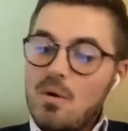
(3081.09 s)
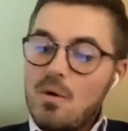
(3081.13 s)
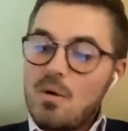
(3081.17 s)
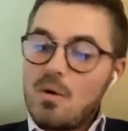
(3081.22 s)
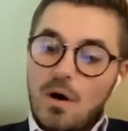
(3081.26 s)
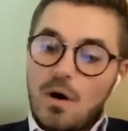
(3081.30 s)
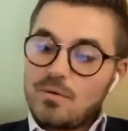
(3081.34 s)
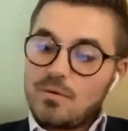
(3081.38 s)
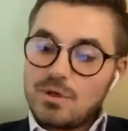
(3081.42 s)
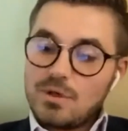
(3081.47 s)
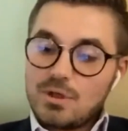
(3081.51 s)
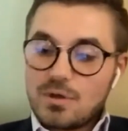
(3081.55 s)

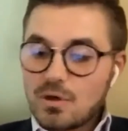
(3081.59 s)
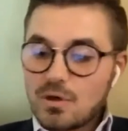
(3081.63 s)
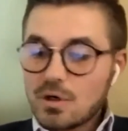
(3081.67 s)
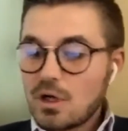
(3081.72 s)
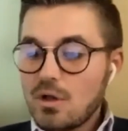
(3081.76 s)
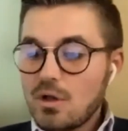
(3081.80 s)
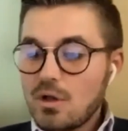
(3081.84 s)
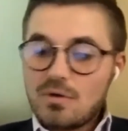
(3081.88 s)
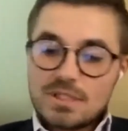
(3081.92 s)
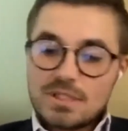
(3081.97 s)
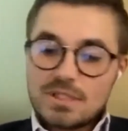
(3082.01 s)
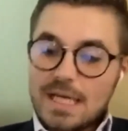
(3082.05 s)
Well, you're
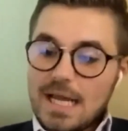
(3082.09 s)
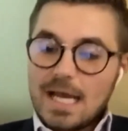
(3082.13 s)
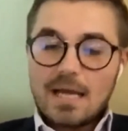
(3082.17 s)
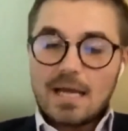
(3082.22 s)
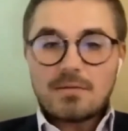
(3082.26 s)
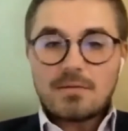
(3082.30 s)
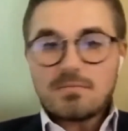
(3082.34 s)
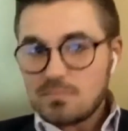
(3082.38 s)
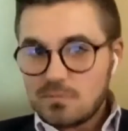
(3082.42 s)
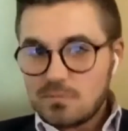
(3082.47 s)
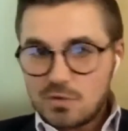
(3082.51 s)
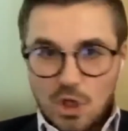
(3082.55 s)
closing
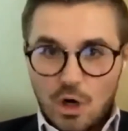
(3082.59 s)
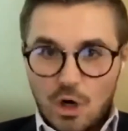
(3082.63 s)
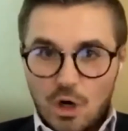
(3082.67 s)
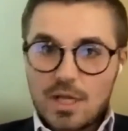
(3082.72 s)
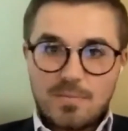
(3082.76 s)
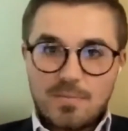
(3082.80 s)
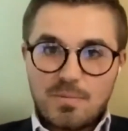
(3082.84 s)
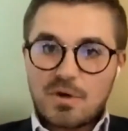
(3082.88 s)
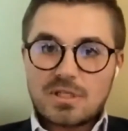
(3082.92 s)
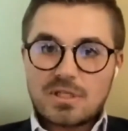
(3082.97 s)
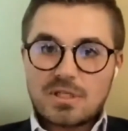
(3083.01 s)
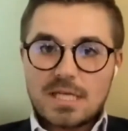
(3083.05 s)
at
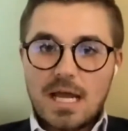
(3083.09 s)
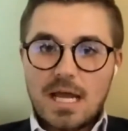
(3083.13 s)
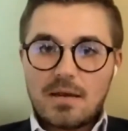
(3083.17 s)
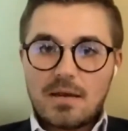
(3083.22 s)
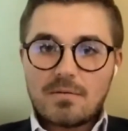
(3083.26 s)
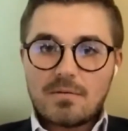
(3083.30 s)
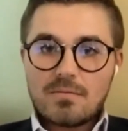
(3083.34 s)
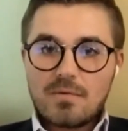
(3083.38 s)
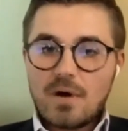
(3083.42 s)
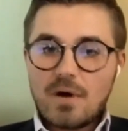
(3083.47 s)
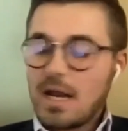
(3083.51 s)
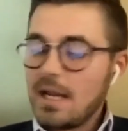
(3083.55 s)
30%,
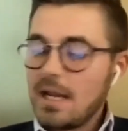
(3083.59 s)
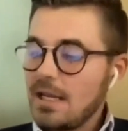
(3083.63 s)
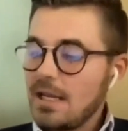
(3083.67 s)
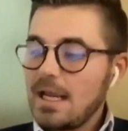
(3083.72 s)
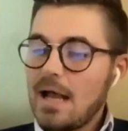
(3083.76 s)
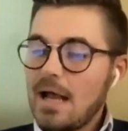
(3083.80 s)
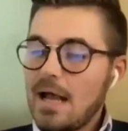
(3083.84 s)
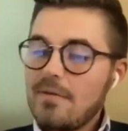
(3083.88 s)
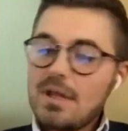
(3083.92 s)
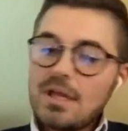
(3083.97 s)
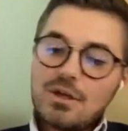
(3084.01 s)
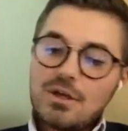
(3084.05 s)
right?
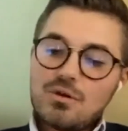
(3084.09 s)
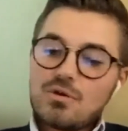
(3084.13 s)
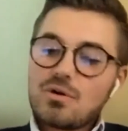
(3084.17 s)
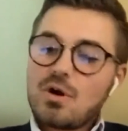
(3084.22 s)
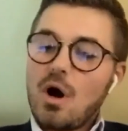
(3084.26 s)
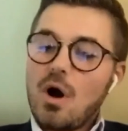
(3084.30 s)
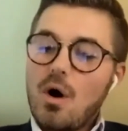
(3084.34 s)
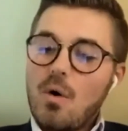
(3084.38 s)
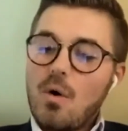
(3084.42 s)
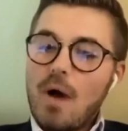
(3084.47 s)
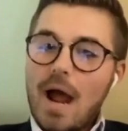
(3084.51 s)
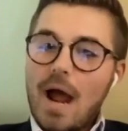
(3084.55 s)
And then you
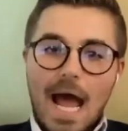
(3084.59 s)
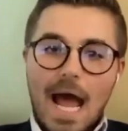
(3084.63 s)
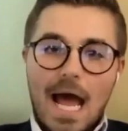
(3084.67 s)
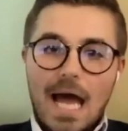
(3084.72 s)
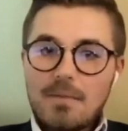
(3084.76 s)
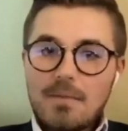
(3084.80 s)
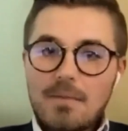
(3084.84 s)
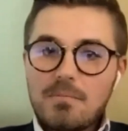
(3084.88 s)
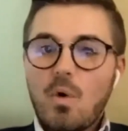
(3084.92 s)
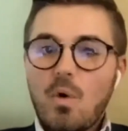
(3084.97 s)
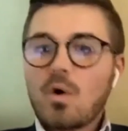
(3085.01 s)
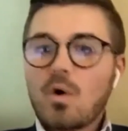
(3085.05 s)
go
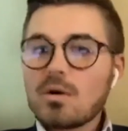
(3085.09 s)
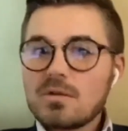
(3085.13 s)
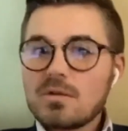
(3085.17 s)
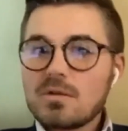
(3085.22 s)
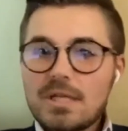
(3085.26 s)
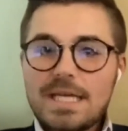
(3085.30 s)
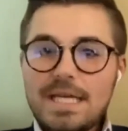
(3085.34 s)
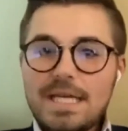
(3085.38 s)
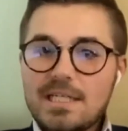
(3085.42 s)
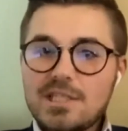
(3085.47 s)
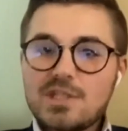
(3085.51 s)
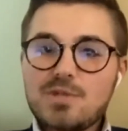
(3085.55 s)
add more
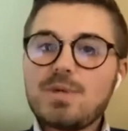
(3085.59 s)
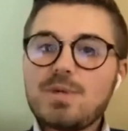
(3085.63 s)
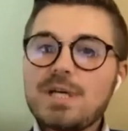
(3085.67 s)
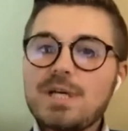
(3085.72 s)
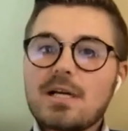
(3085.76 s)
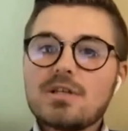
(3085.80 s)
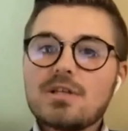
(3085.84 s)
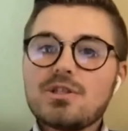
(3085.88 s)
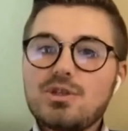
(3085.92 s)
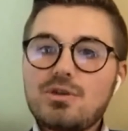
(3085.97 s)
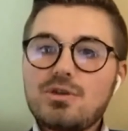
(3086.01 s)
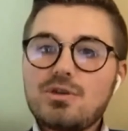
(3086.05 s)
leads
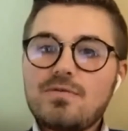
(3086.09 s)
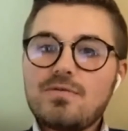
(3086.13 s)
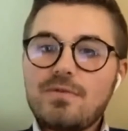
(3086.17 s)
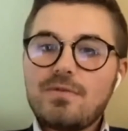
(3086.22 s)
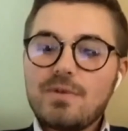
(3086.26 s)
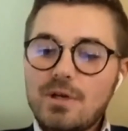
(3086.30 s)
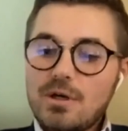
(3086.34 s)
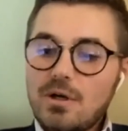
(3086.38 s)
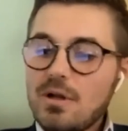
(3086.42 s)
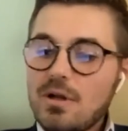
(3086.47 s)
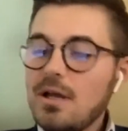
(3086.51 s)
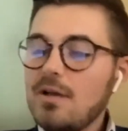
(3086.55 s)
because you
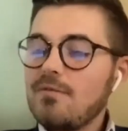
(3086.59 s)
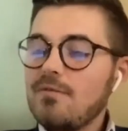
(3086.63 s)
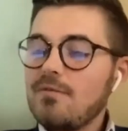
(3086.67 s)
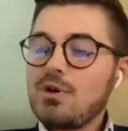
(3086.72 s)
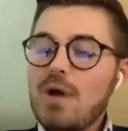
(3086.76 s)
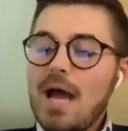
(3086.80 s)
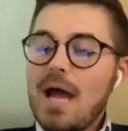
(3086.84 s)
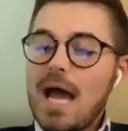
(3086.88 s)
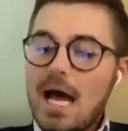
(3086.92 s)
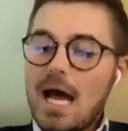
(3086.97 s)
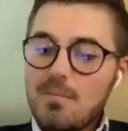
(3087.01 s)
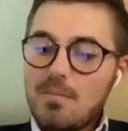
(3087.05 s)
feel if
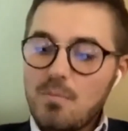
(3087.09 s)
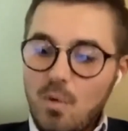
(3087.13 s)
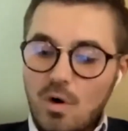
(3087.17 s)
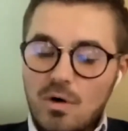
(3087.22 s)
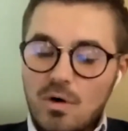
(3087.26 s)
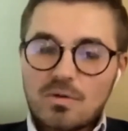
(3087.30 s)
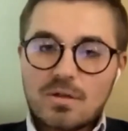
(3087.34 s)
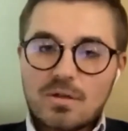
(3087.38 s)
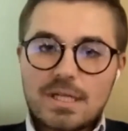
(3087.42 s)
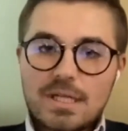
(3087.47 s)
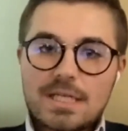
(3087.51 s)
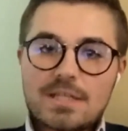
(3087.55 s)
you add
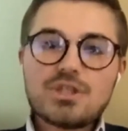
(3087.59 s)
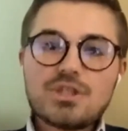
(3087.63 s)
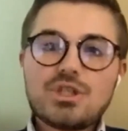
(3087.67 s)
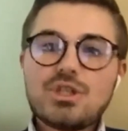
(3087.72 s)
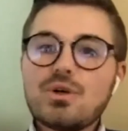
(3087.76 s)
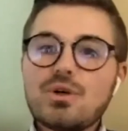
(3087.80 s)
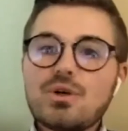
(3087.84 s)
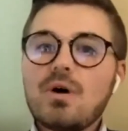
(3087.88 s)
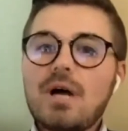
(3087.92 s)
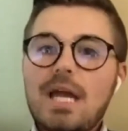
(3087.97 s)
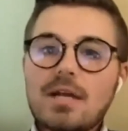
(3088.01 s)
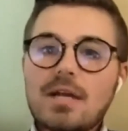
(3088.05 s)
more leads,
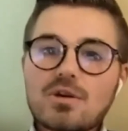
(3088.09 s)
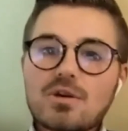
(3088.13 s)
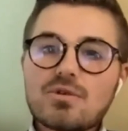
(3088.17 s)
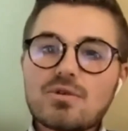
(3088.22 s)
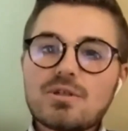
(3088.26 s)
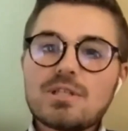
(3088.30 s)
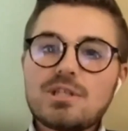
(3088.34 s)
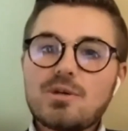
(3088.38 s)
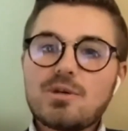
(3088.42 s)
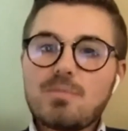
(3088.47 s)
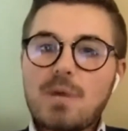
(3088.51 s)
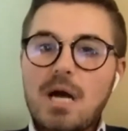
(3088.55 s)
you'll
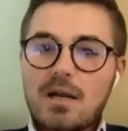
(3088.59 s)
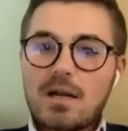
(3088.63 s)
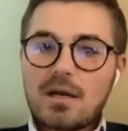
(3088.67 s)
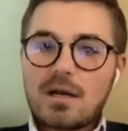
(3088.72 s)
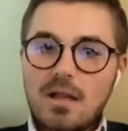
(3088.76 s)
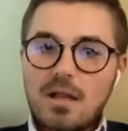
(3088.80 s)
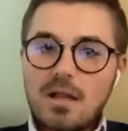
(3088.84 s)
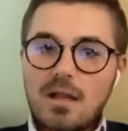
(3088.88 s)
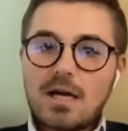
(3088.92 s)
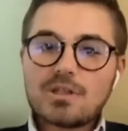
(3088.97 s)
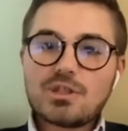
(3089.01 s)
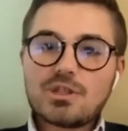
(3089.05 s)
increase the amount of
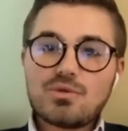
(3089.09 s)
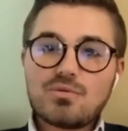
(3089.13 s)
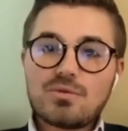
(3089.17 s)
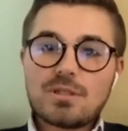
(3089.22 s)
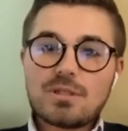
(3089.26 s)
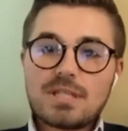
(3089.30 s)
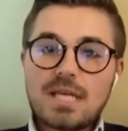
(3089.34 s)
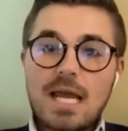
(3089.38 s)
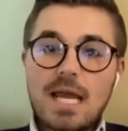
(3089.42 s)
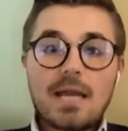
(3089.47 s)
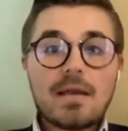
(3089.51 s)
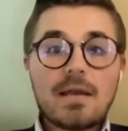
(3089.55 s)
clients you
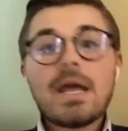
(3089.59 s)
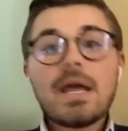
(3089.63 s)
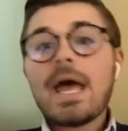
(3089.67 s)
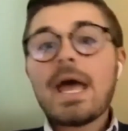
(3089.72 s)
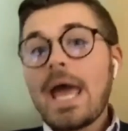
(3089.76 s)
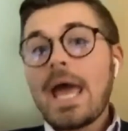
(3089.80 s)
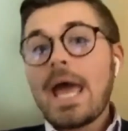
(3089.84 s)
retain.